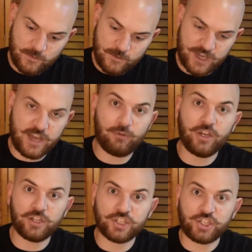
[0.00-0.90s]
Can we
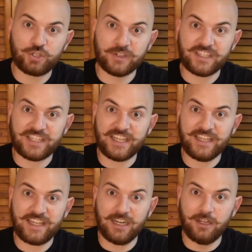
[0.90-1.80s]
all just drink tea
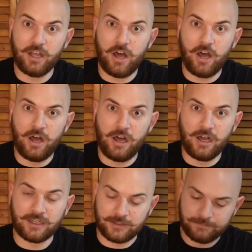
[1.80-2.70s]
and get
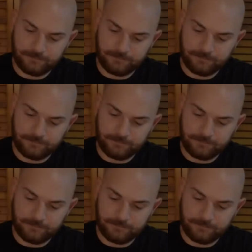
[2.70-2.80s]
along?